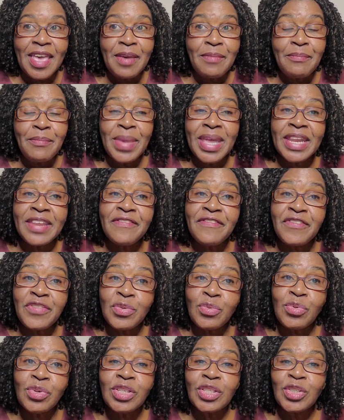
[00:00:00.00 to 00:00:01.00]
Many
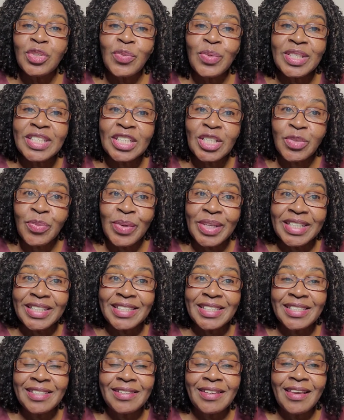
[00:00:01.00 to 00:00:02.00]
viewed
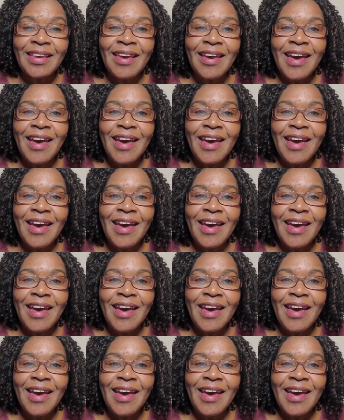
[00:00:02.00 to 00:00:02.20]
2020